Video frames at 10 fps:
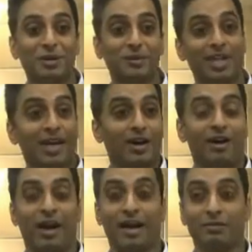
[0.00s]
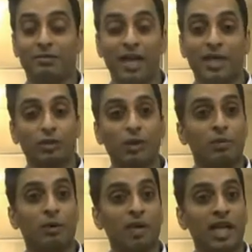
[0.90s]
Which Andrew
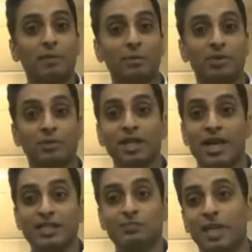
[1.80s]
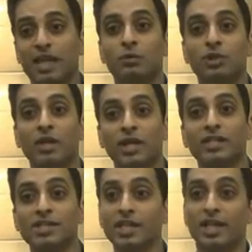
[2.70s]
Lloyd Webber came up to me and asked me, hey, would you like
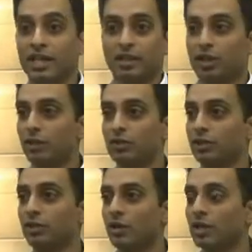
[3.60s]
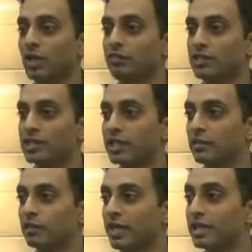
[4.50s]
to sing? And I thought, oh, sure, I'd love to
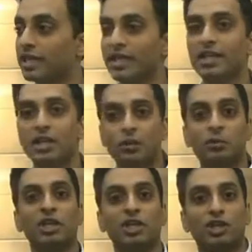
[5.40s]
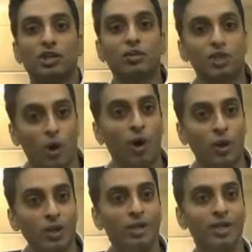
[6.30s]
sing. Great. Thinking it would be a huge
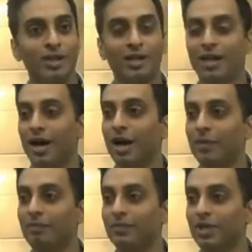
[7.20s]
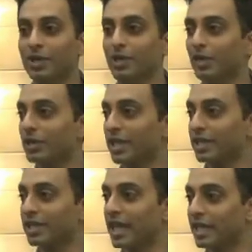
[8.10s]
hall,
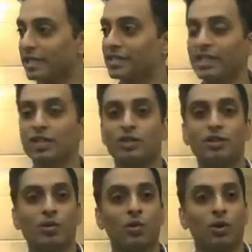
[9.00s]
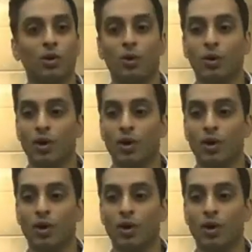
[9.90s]
like the Kennedy Center or